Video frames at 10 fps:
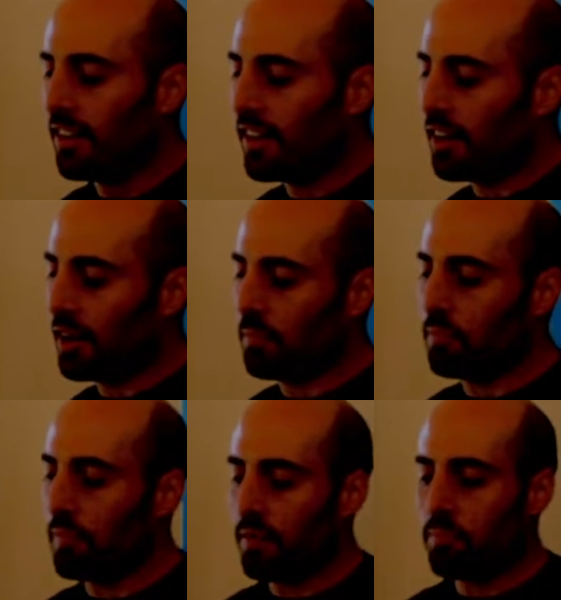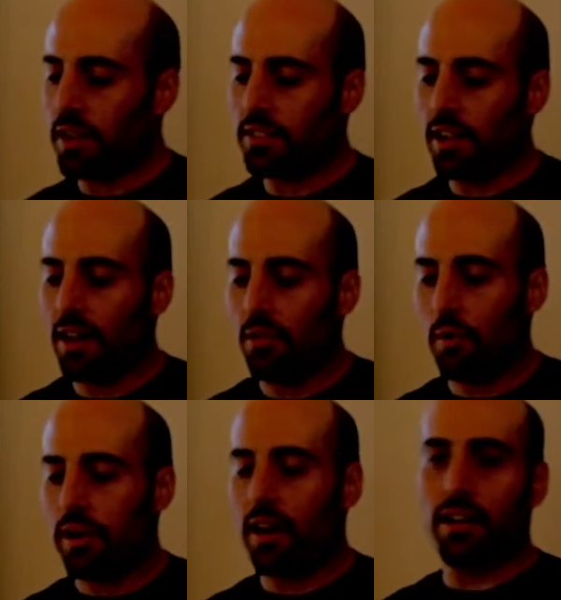But
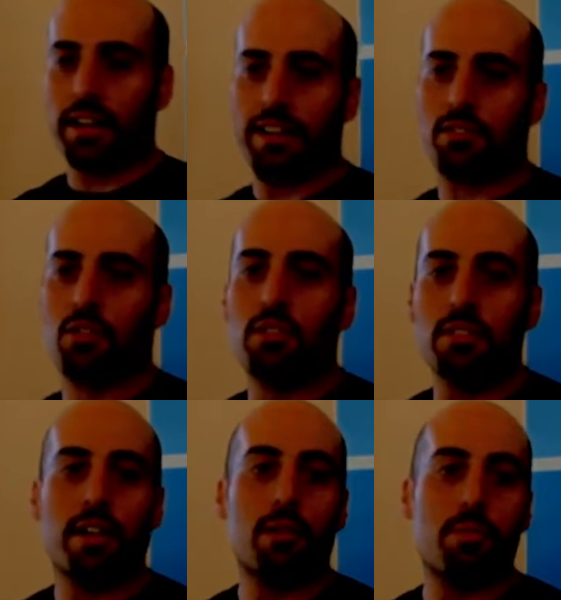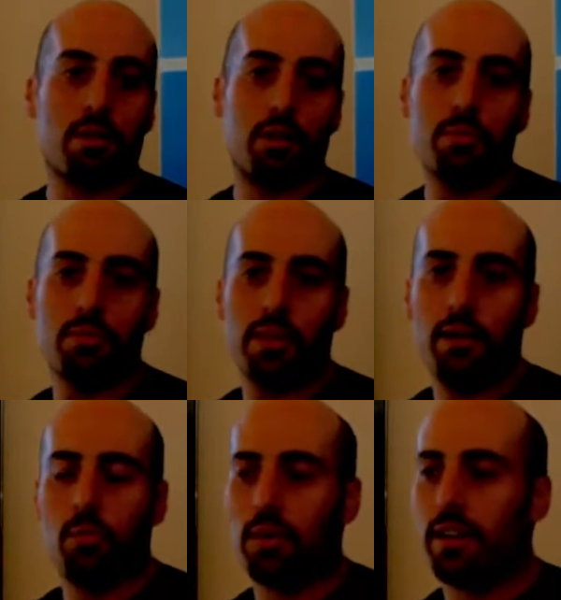what we are, again, it's Google Developer Groups,
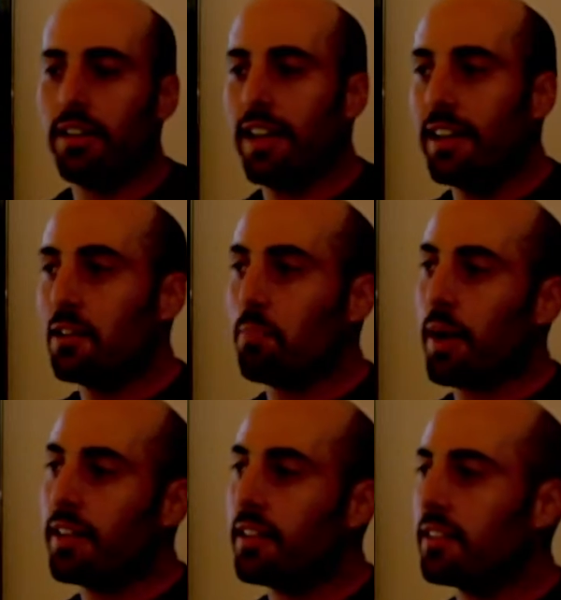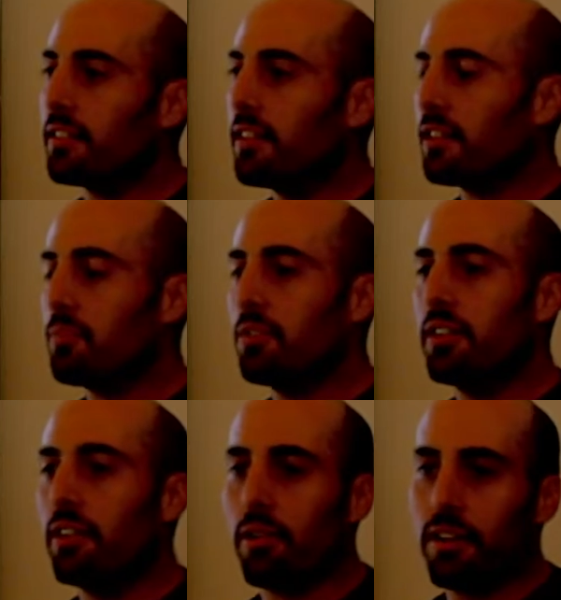and we're an independent
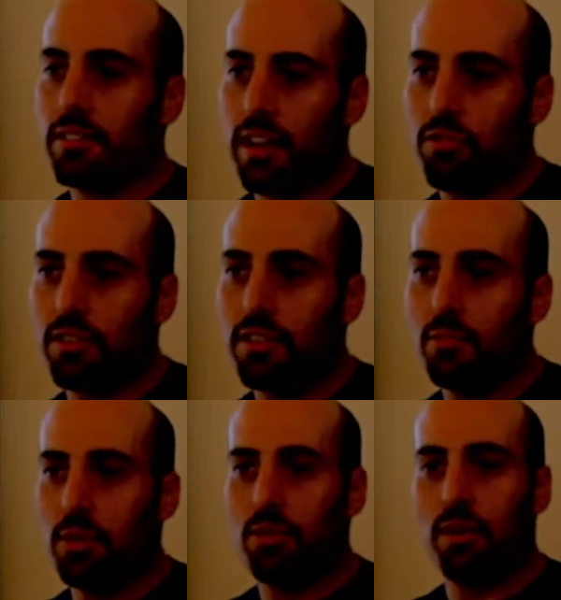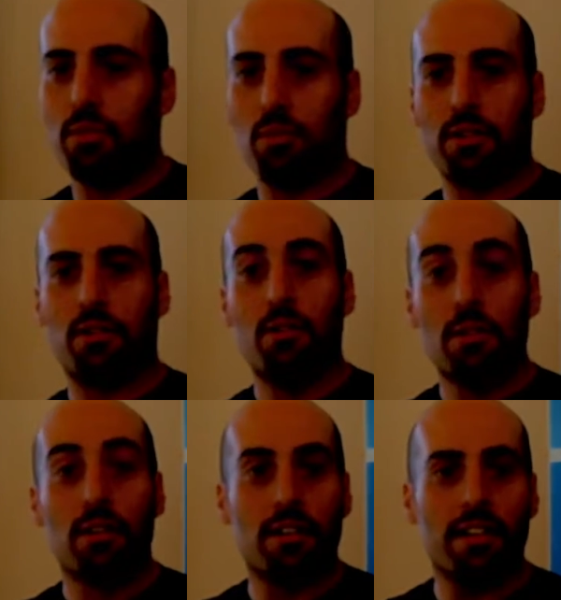community organization. We do have the word
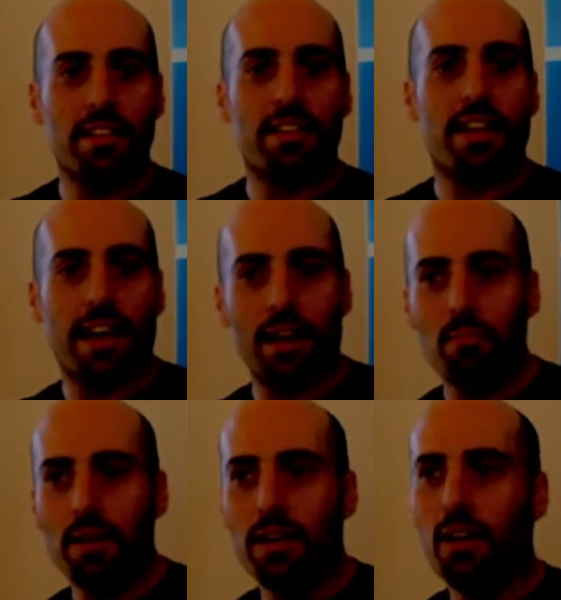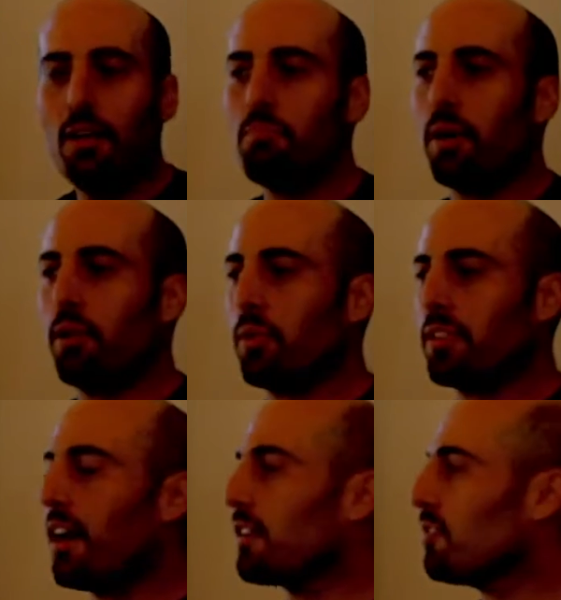Google in the name, but we're
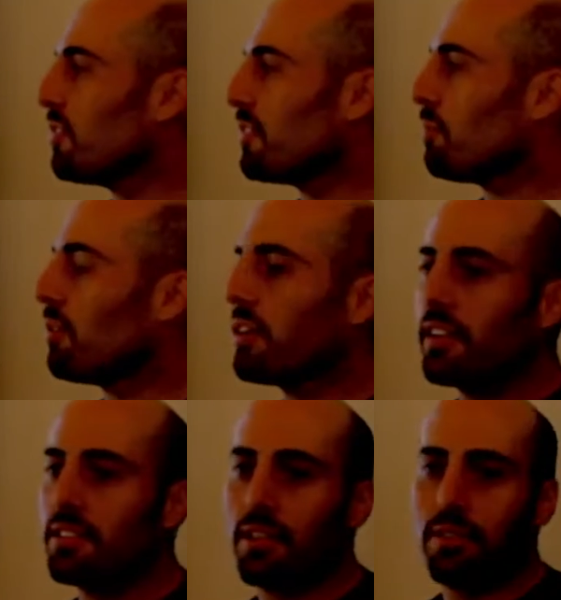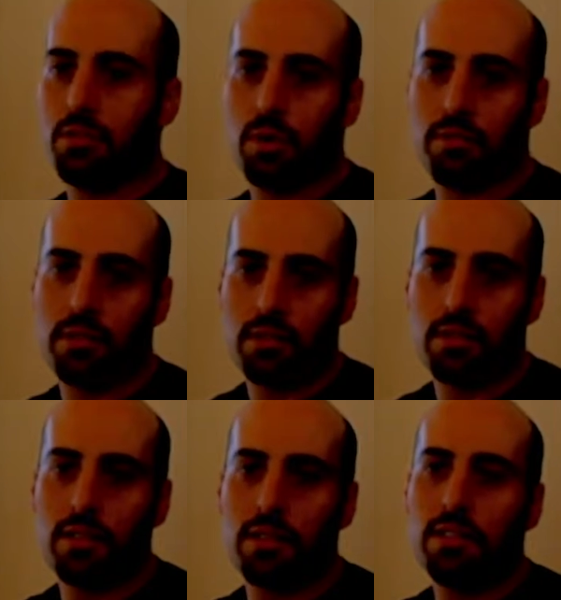not Google employees. None of us work for
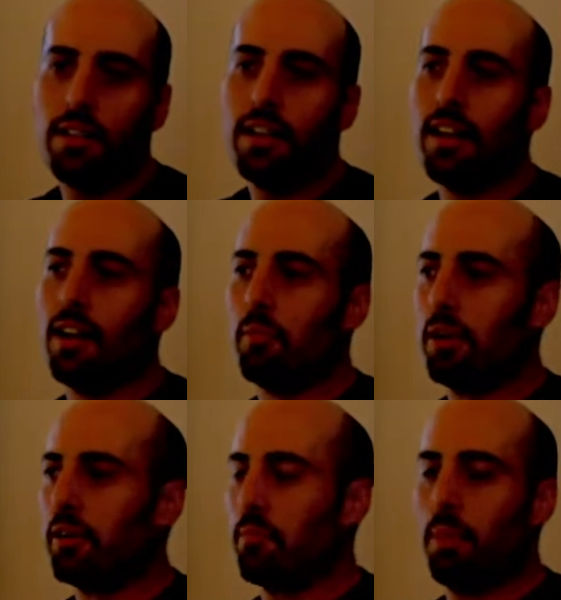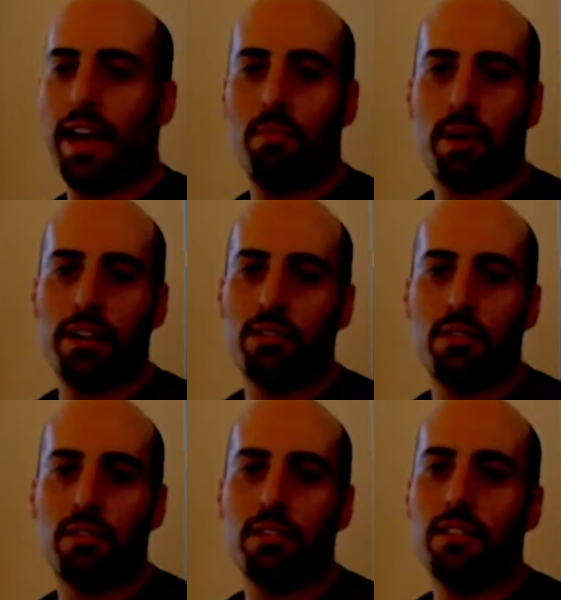Google. We don't get paid by
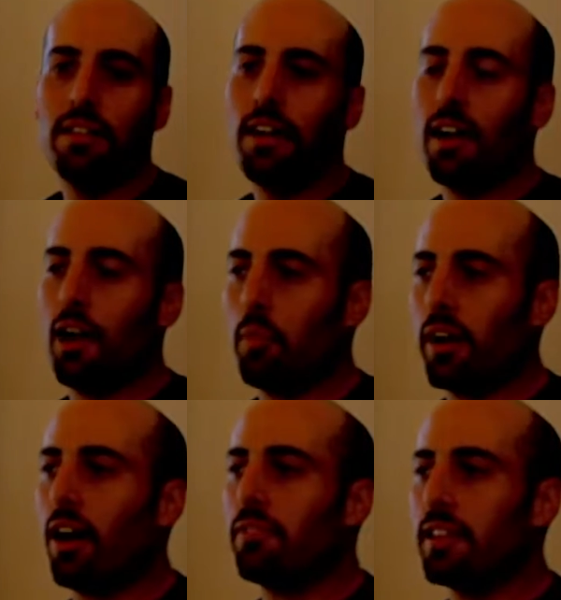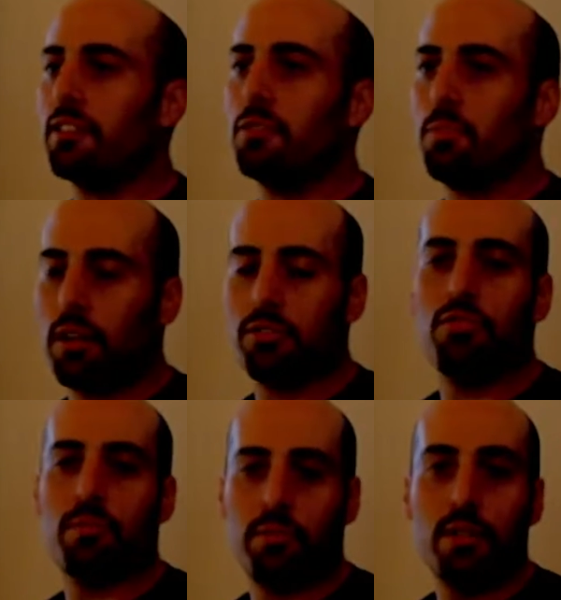Google. We often get
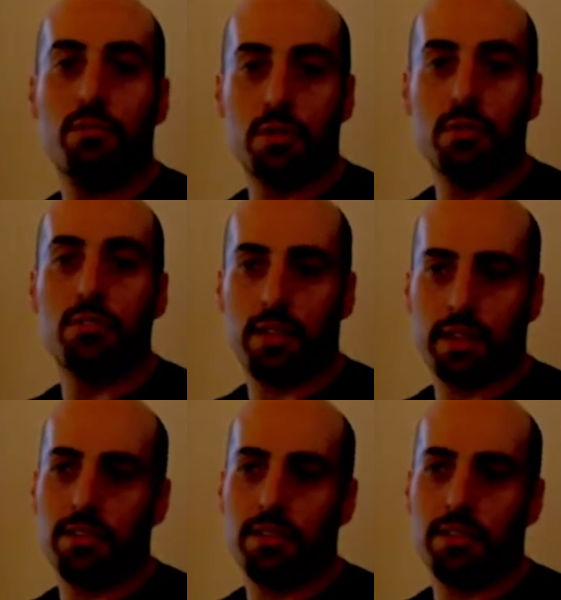sponsorship funds for Google, so like